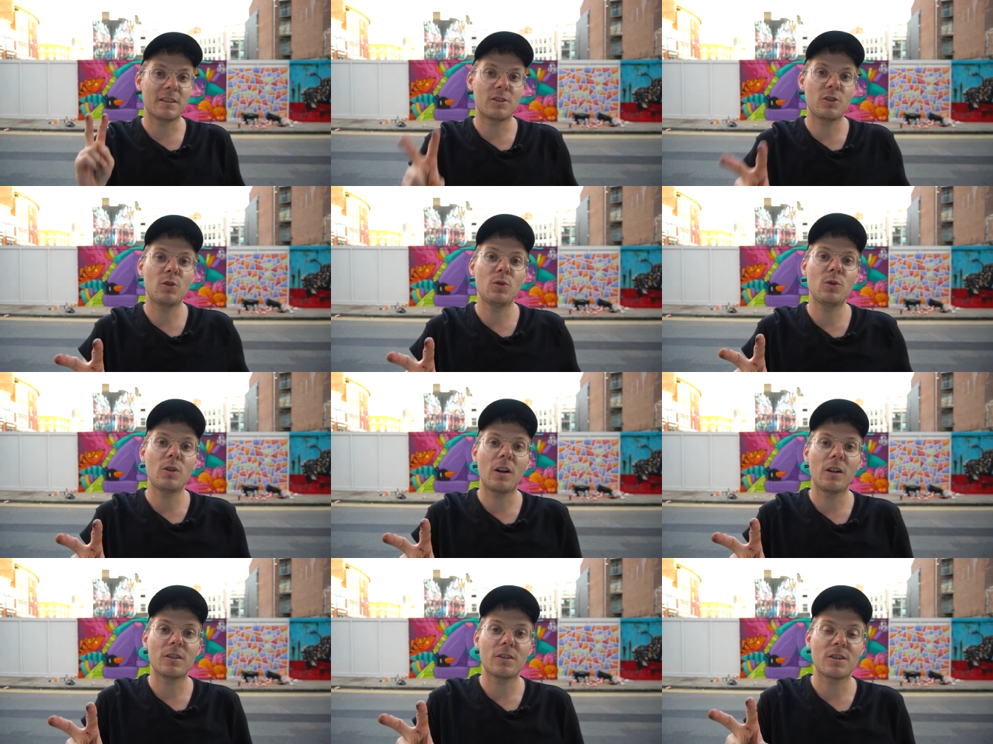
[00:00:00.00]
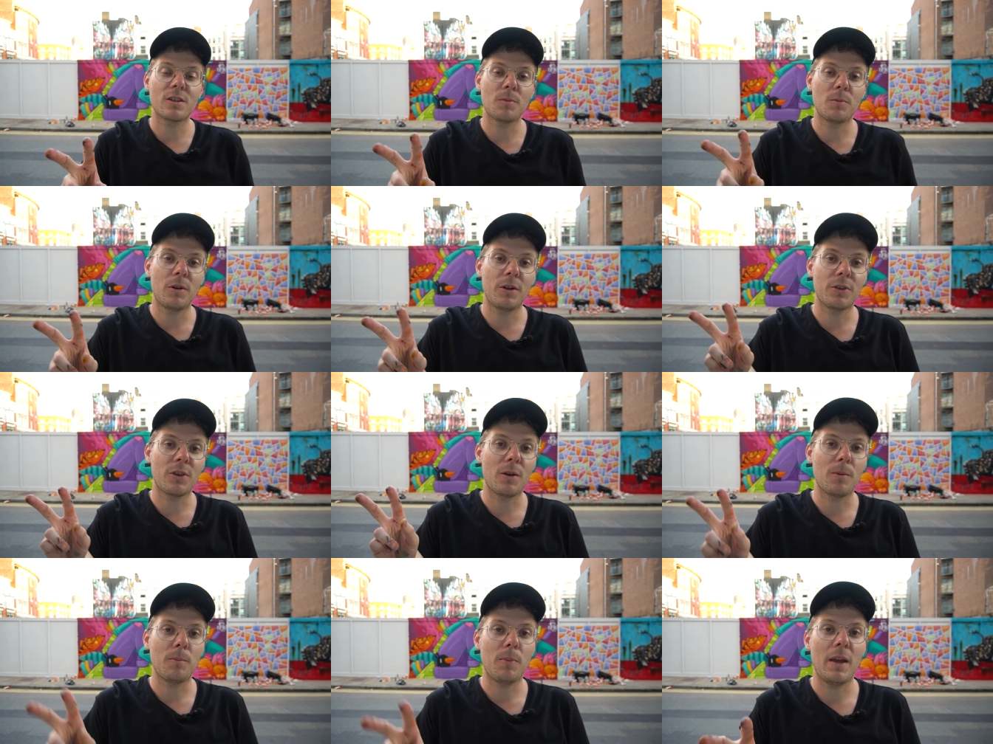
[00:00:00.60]
as two dollars a
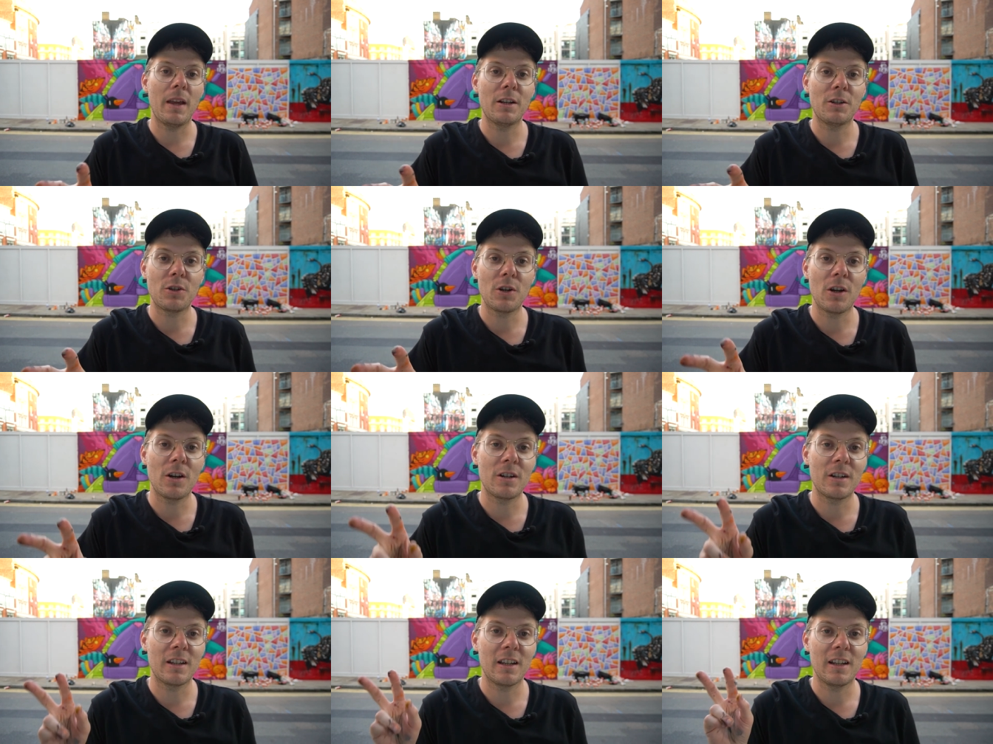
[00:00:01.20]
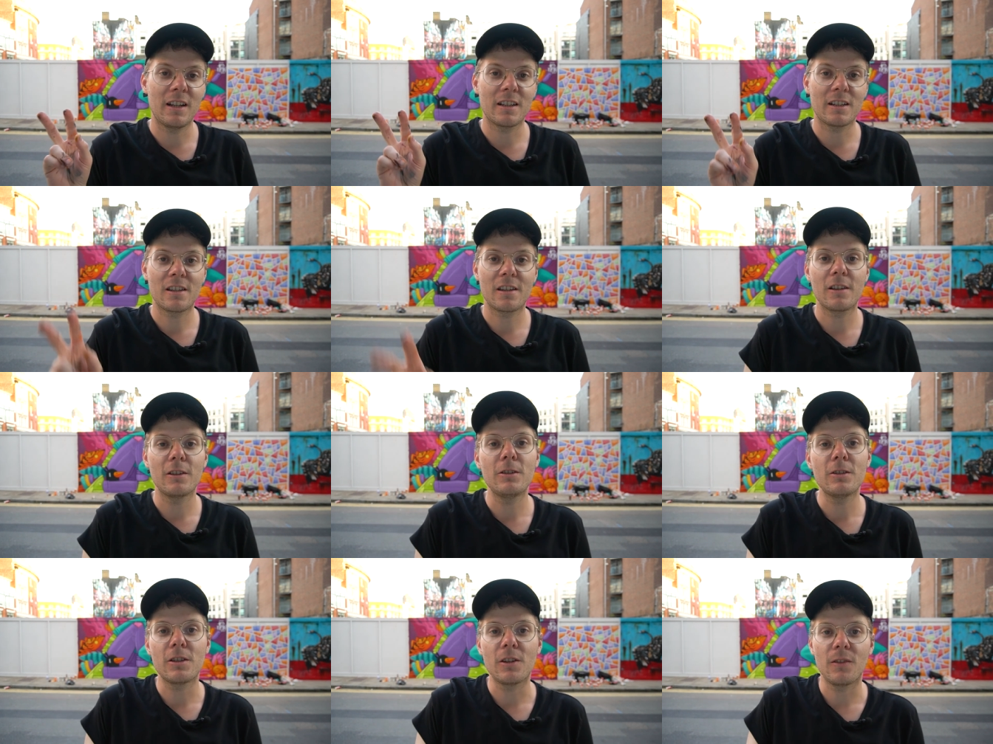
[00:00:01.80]
month on Patreon and get
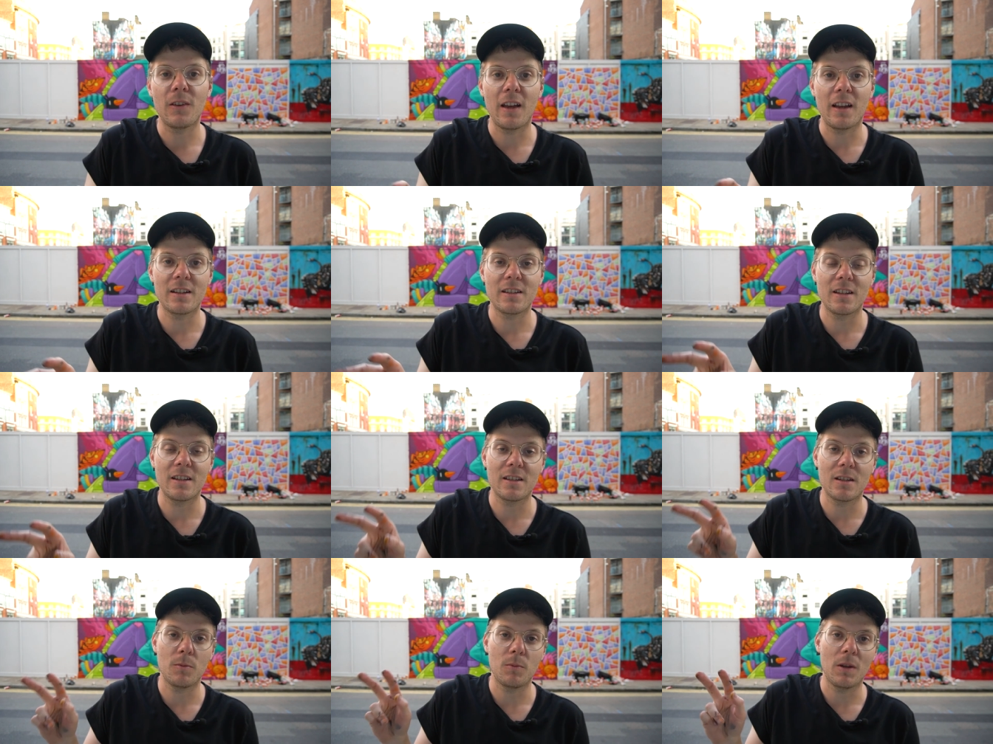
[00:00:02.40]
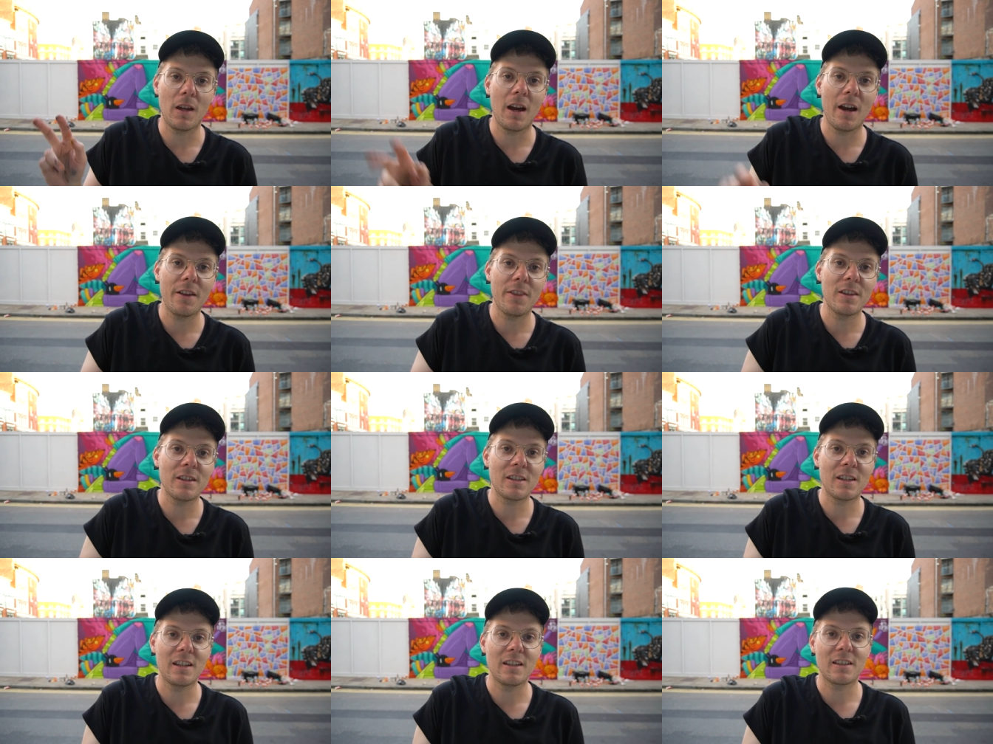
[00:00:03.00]
exclusive access to behind
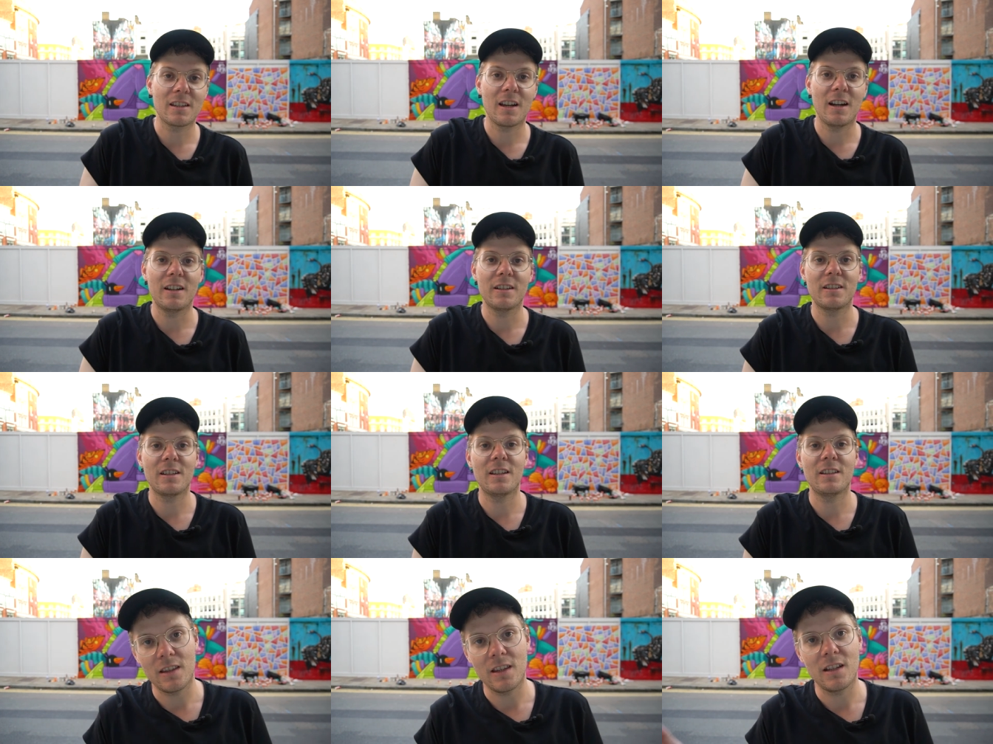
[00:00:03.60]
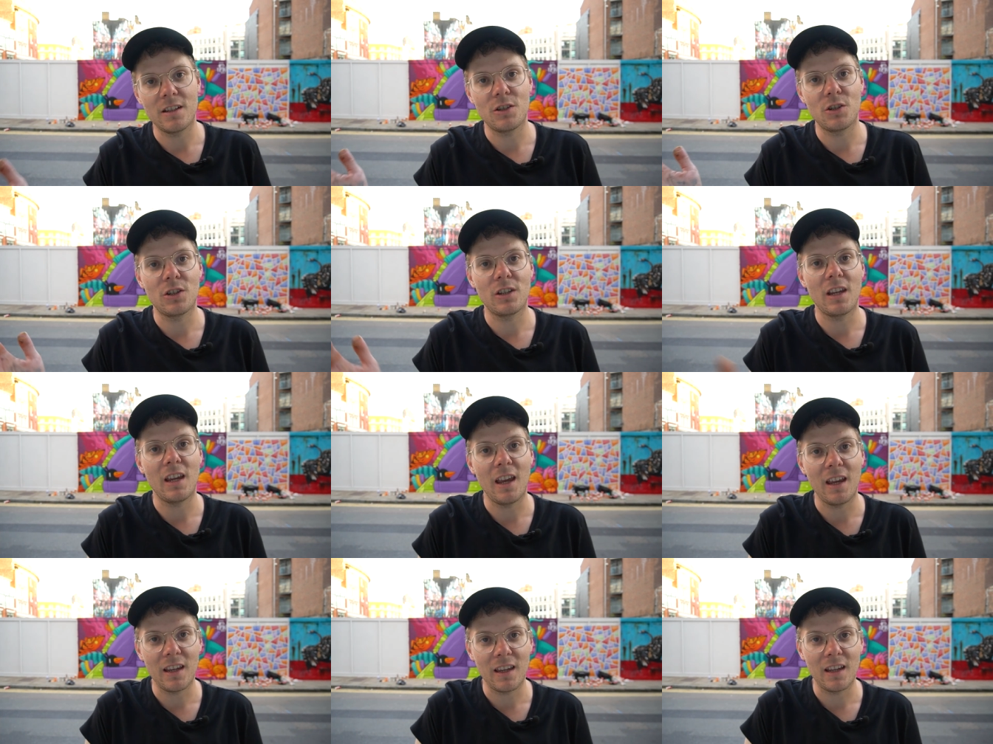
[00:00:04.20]
the scenes content that you
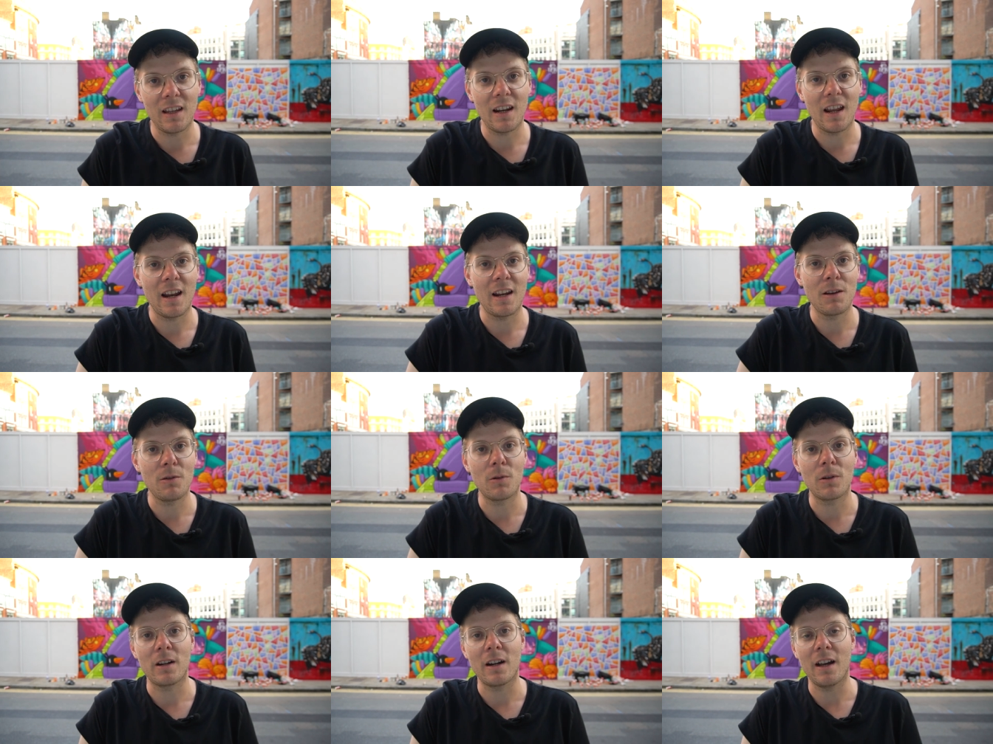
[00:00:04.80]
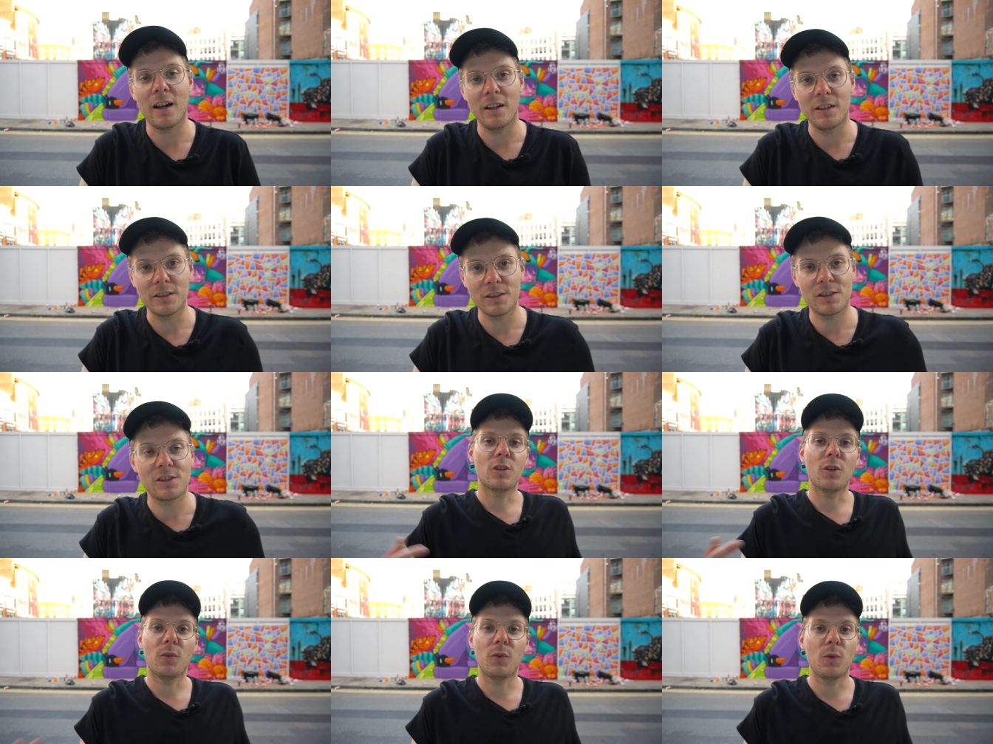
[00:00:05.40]
can't get anywhere
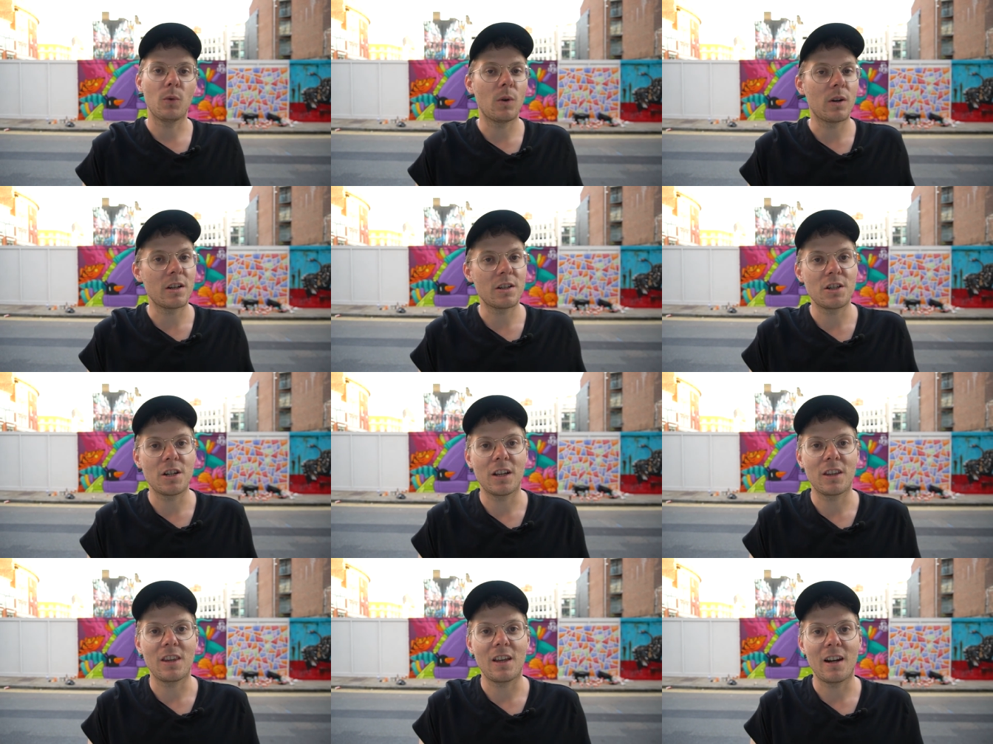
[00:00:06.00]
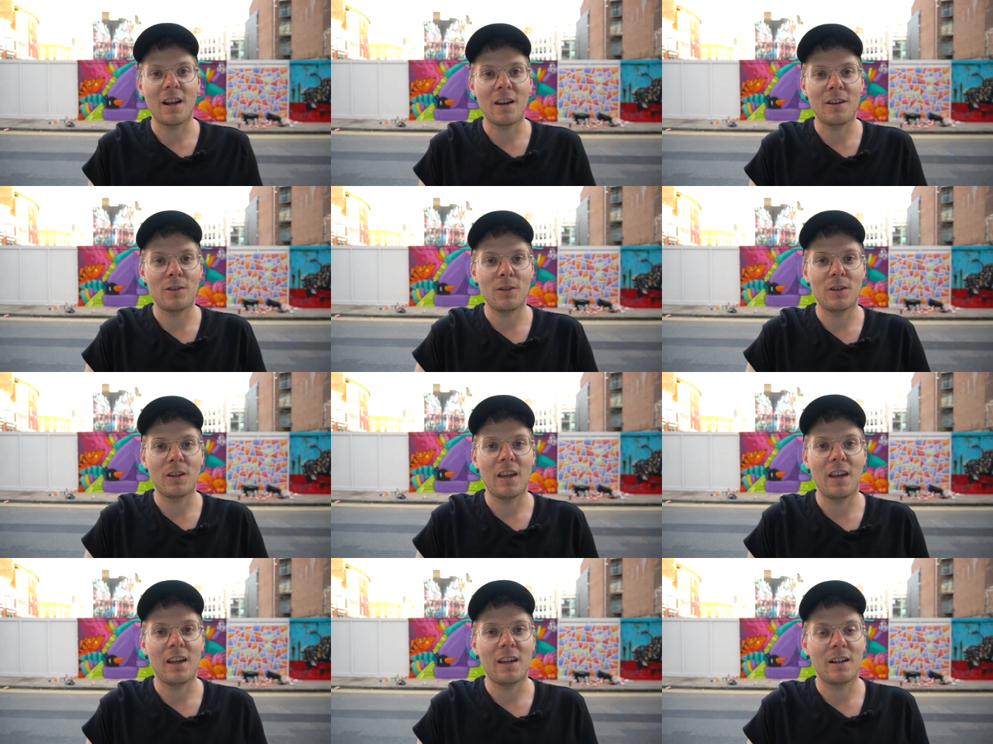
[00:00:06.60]
else. So if you want to check that out, you
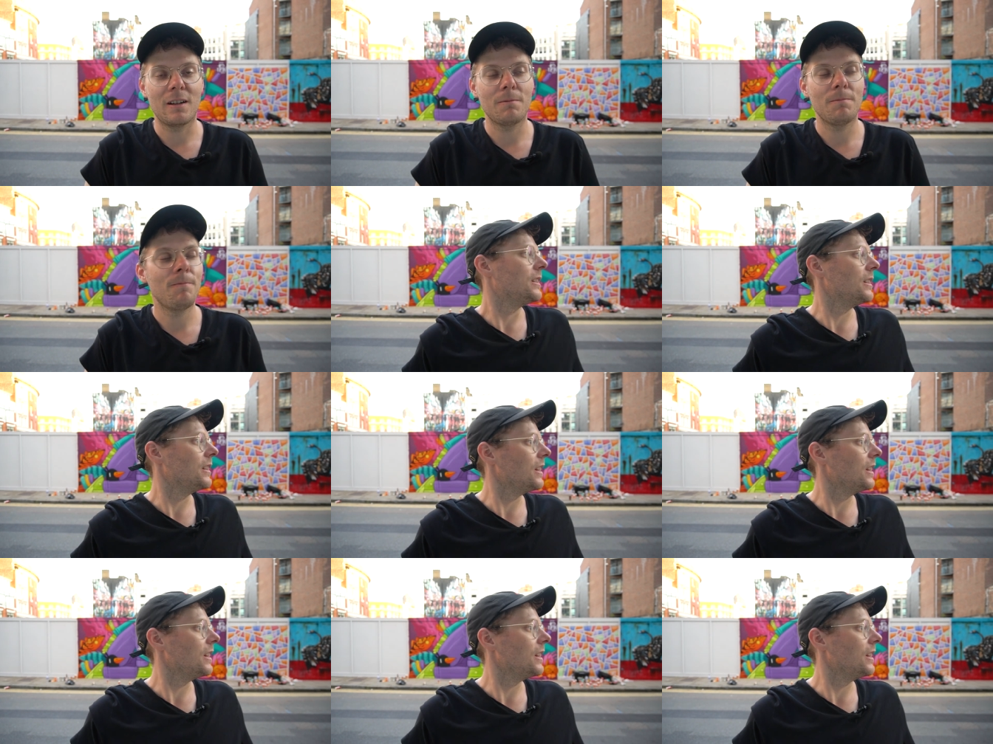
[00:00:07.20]
can.